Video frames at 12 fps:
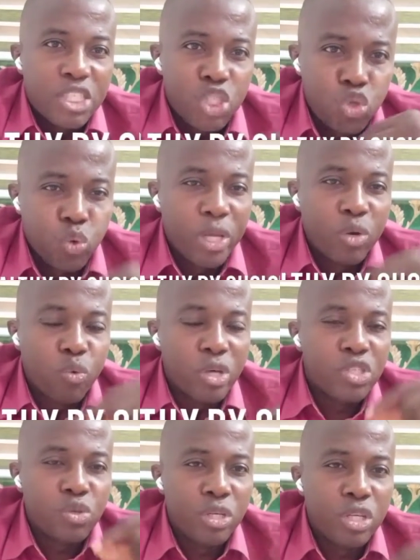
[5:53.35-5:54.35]
doing
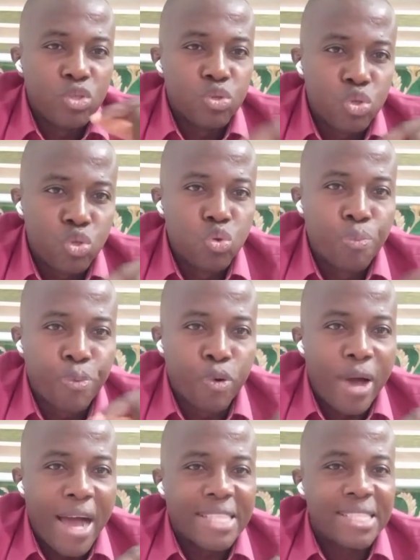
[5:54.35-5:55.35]
what you need to do
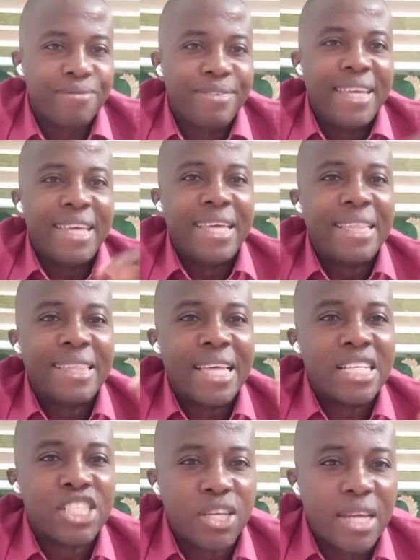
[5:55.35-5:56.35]
proactively,
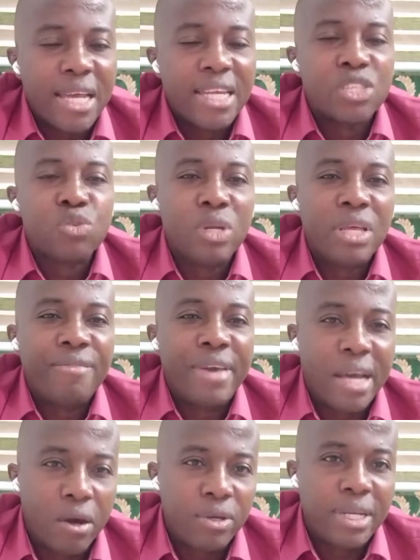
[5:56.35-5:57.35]
intentionally to live a
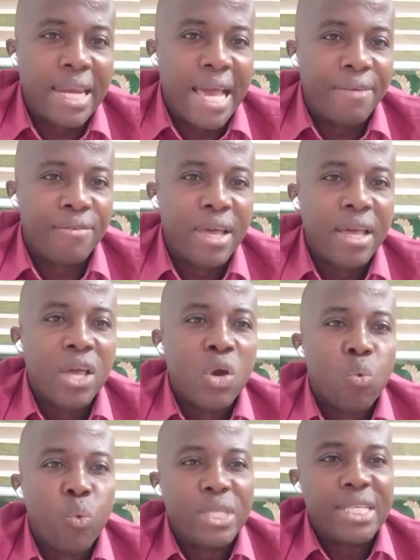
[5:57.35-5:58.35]
healthy life,
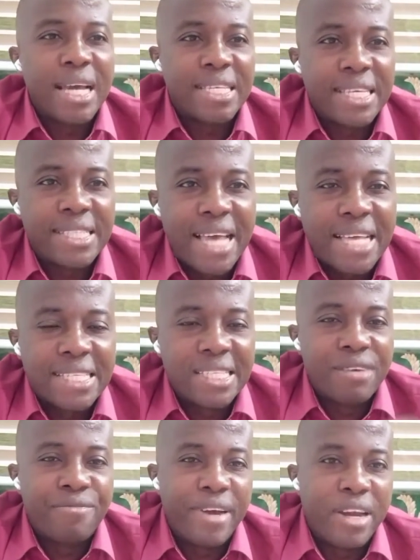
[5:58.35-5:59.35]
which exercise is
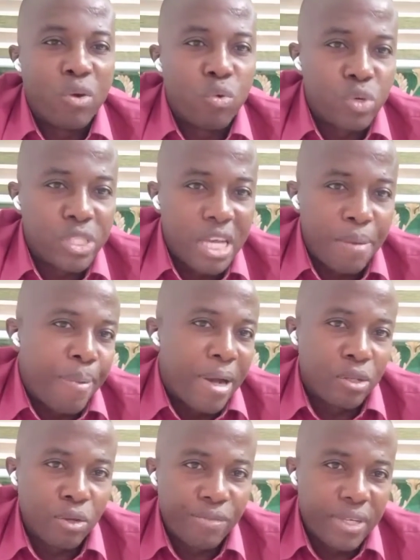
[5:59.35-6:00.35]
a very crucial
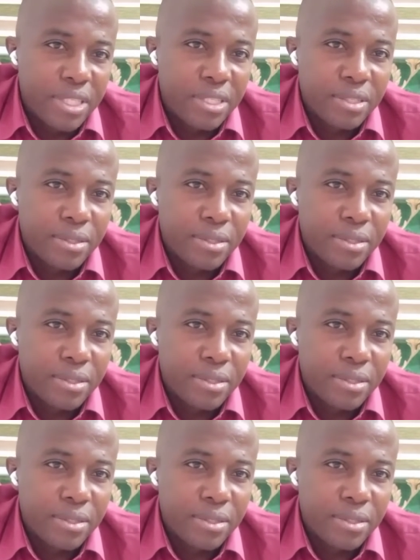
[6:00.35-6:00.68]
part of it.